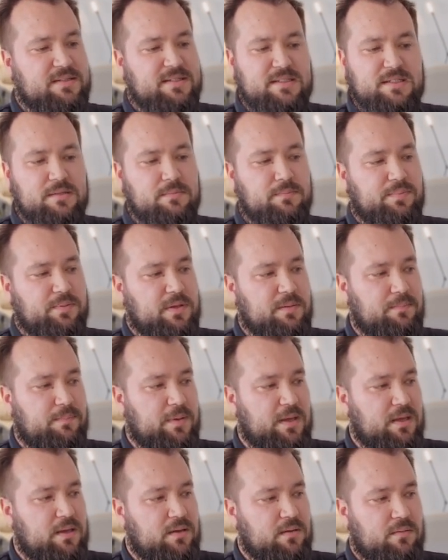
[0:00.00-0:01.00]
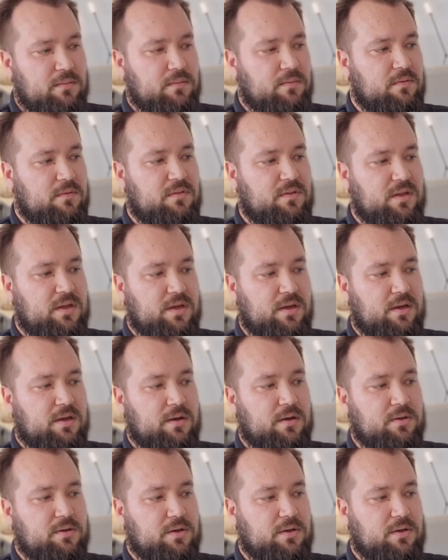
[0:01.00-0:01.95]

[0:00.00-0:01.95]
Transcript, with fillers: simply be the